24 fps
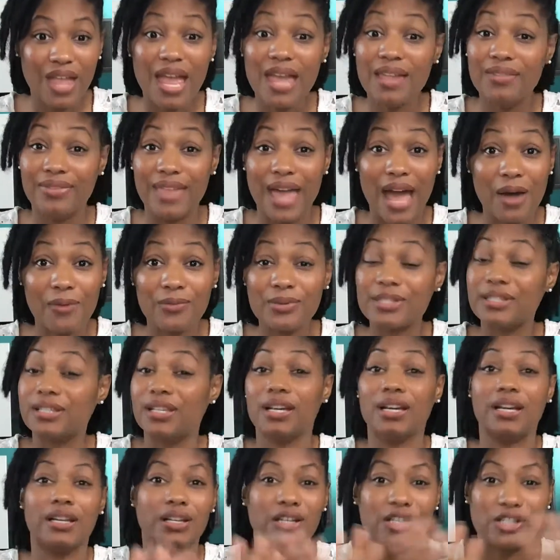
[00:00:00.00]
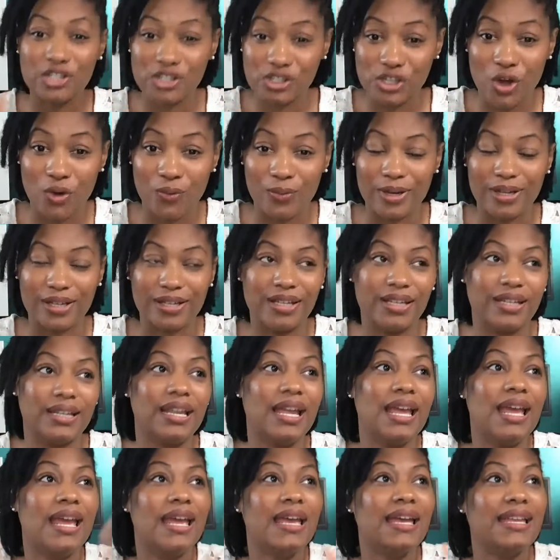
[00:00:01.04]
That was done, so we're good.
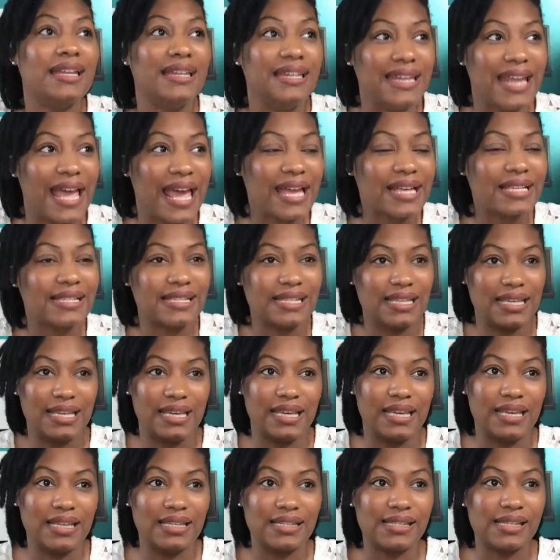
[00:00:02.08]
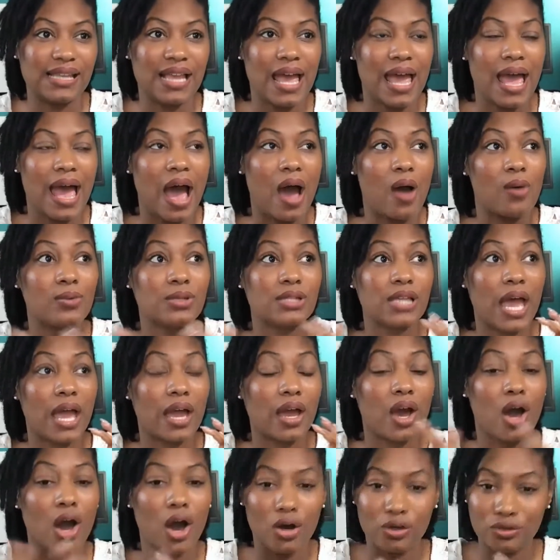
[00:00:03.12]
Next is I was like,
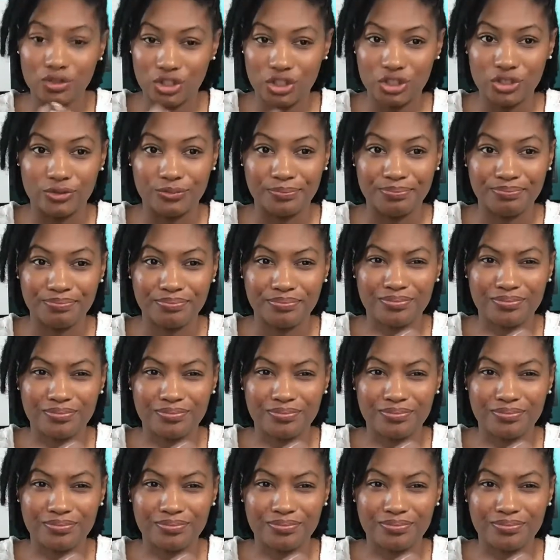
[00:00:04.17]
oh shoot,